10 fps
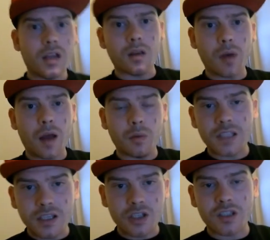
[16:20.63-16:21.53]
The Bible
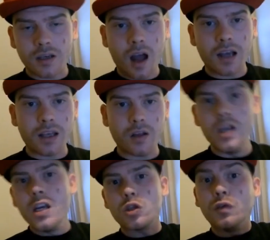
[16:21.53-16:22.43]
teaches to not kill.
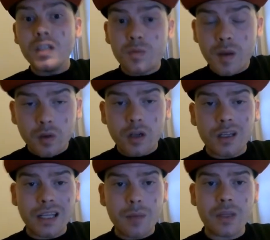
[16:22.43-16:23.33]
So if these people are
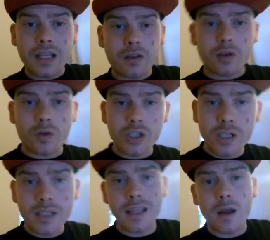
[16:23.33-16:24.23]
claiming that they're
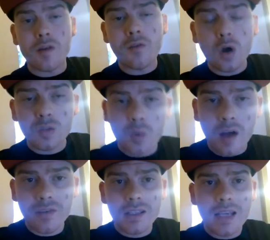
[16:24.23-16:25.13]
Christians, they are false
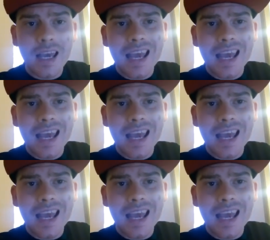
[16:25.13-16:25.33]
prophets,